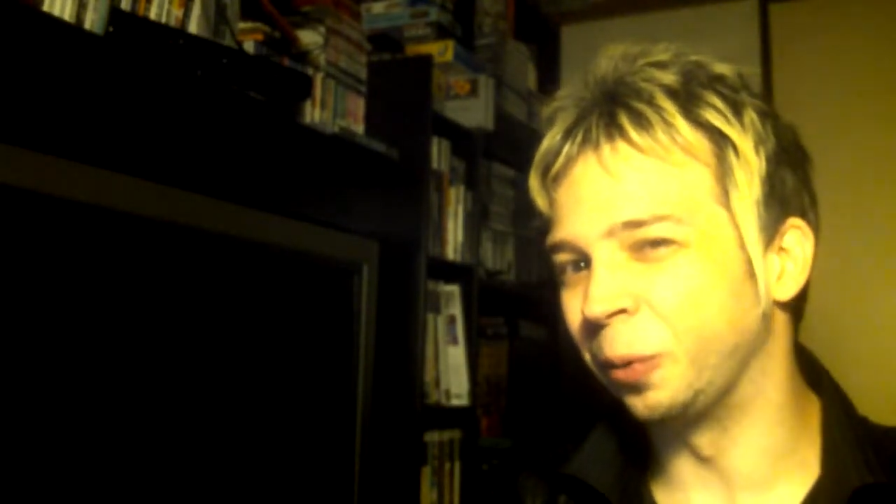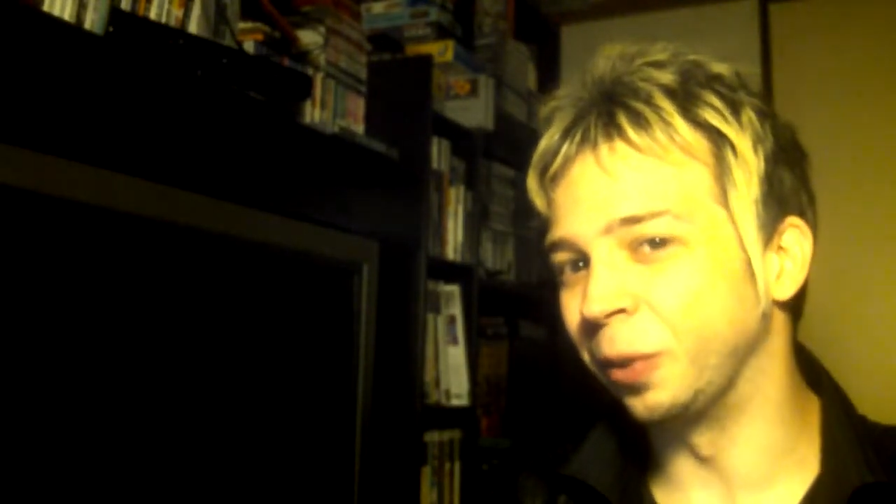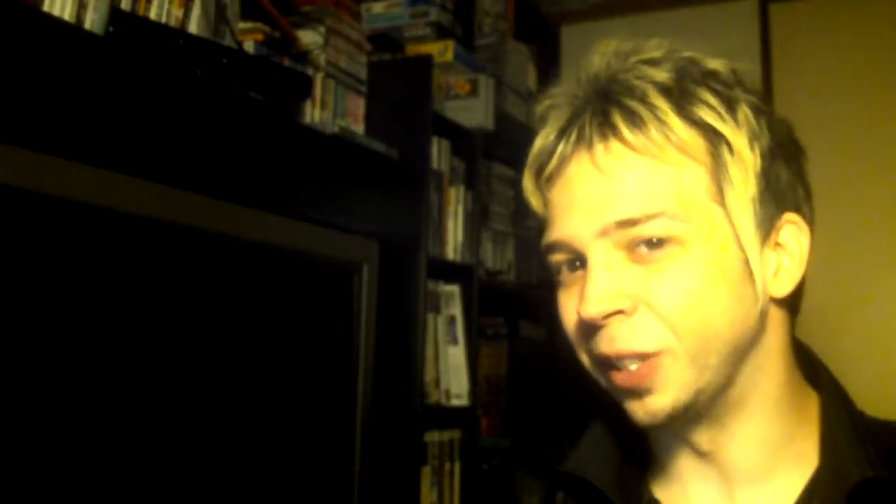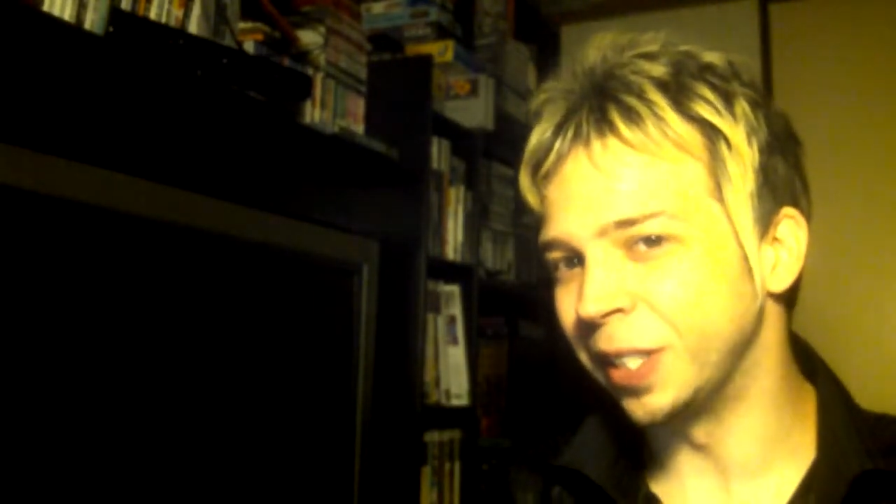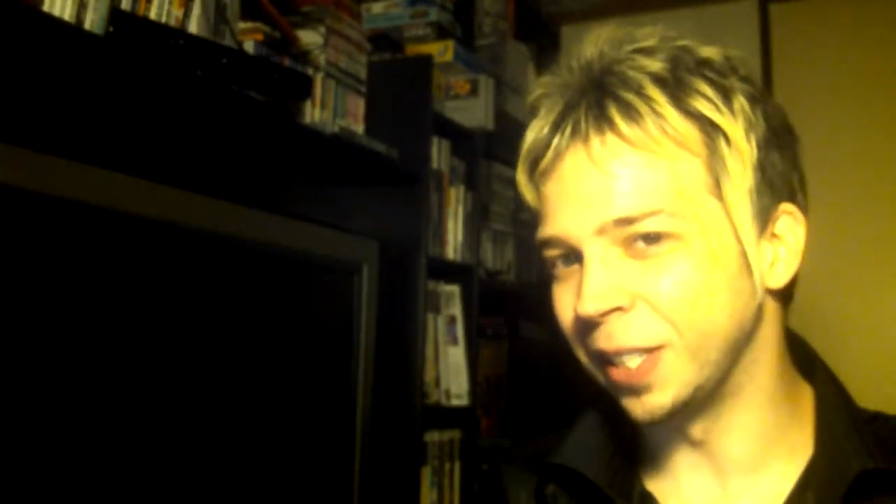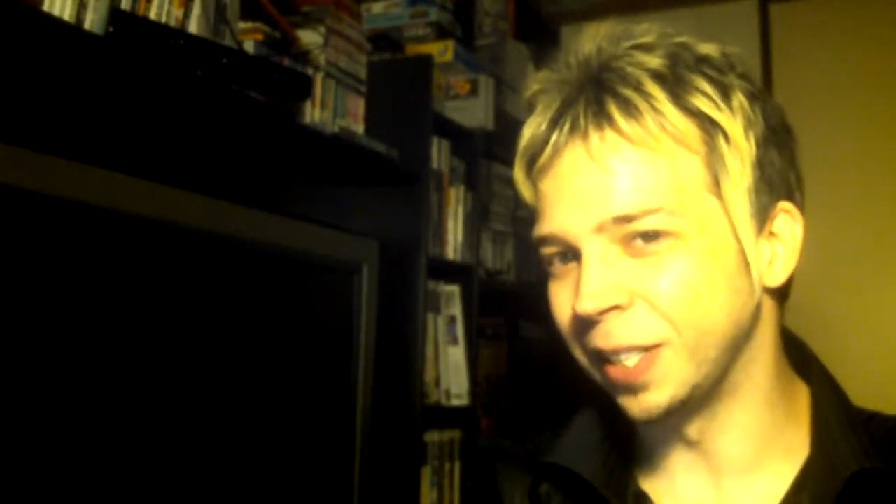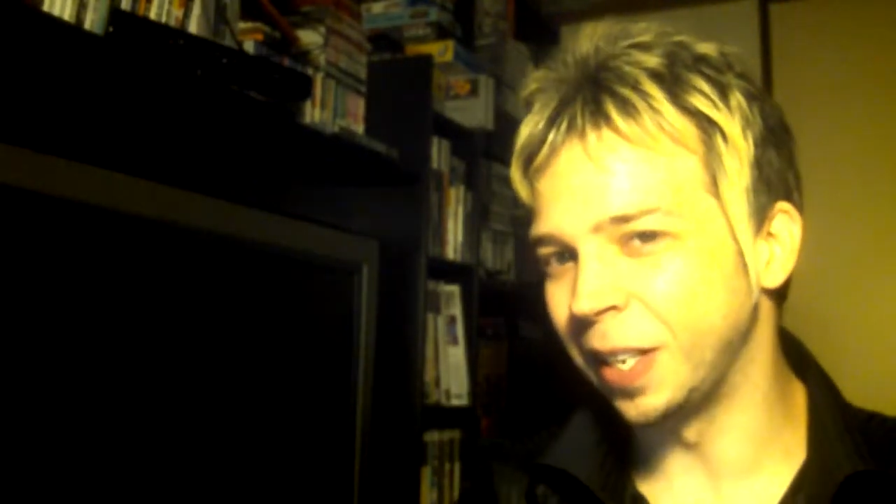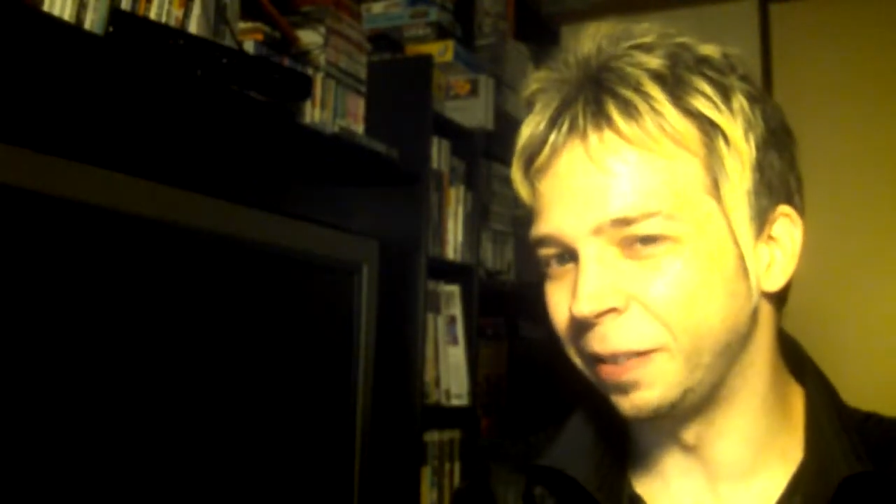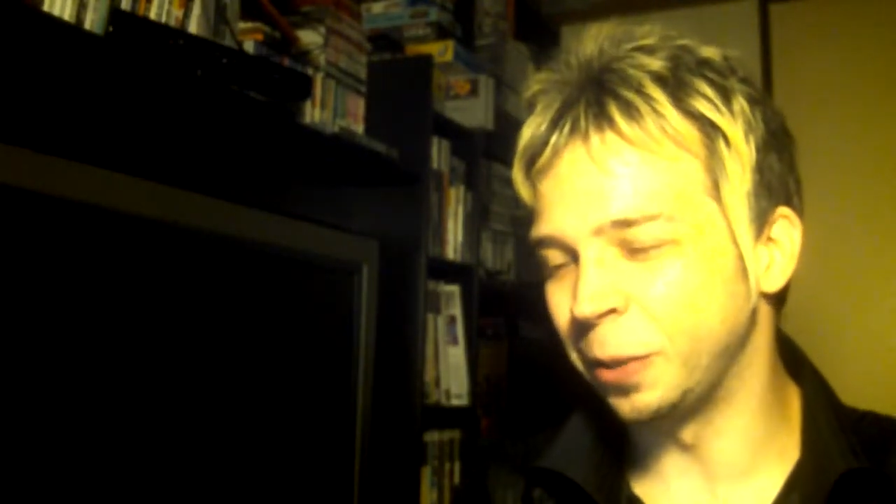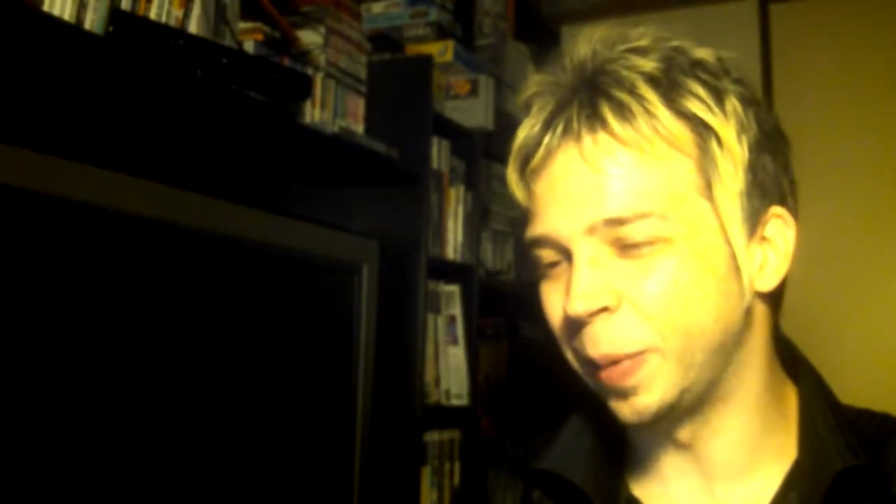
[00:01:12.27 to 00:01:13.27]
released outside
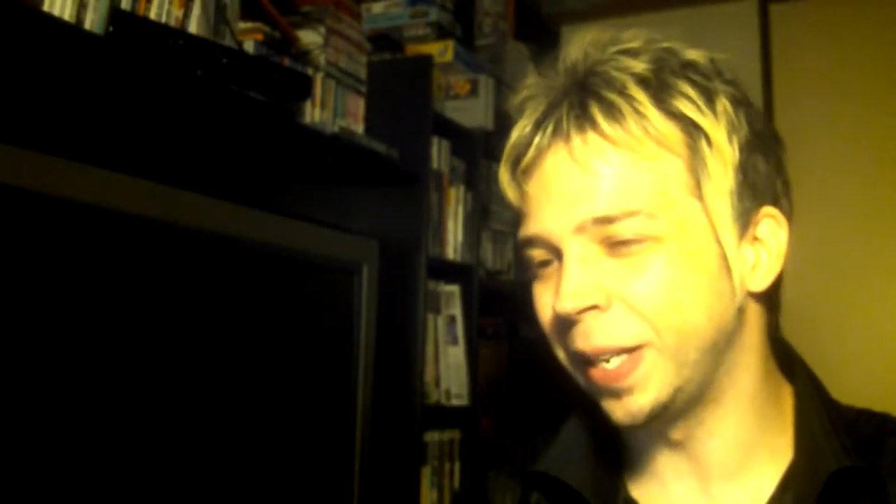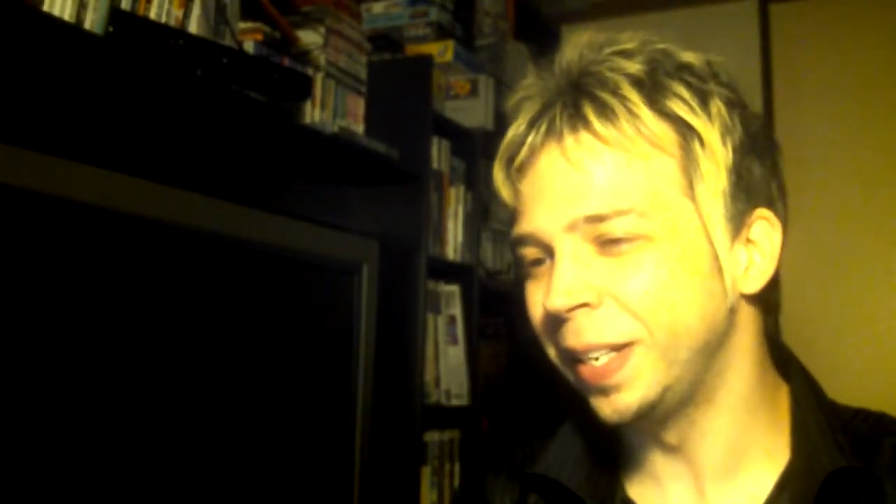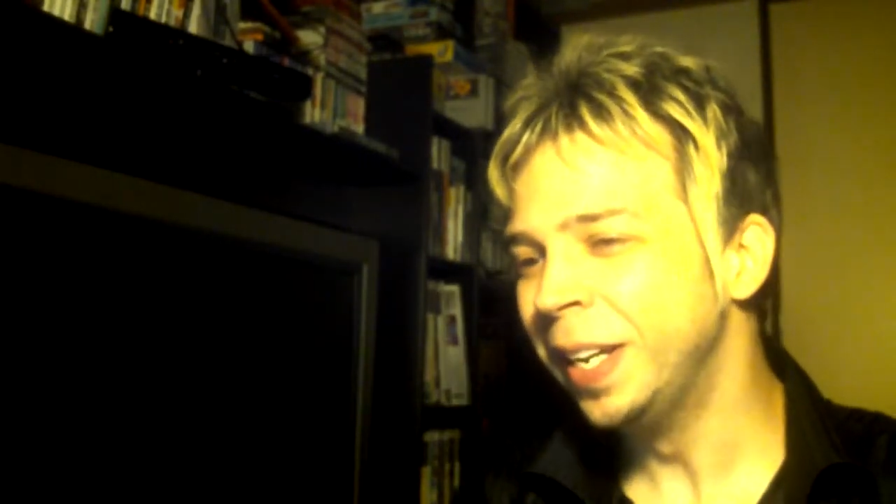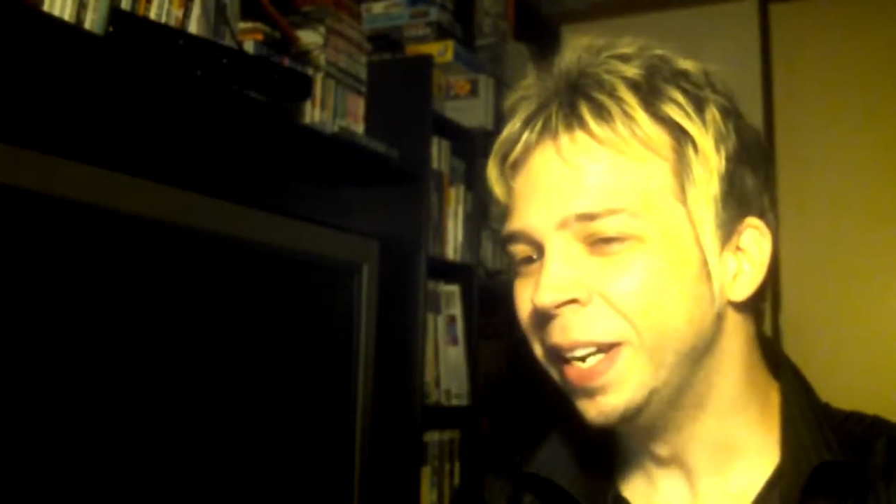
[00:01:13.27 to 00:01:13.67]
of Japan,